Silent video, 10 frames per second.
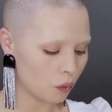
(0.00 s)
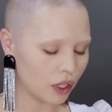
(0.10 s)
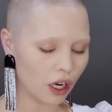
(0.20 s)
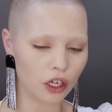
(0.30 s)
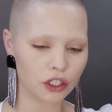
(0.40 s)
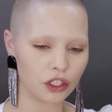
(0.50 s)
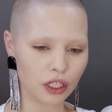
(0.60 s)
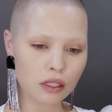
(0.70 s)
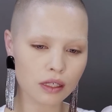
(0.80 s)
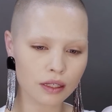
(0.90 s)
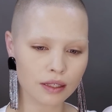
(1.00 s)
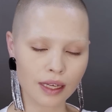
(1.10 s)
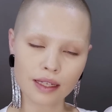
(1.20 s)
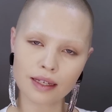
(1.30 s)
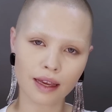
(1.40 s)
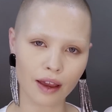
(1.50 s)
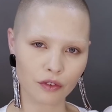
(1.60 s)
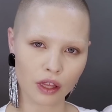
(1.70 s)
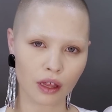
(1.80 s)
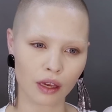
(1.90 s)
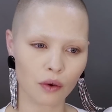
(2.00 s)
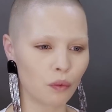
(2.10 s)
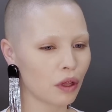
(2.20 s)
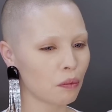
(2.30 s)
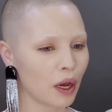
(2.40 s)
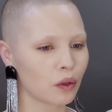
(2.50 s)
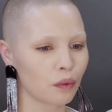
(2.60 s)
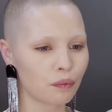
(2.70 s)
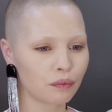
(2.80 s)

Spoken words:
We are just setting everything with powder.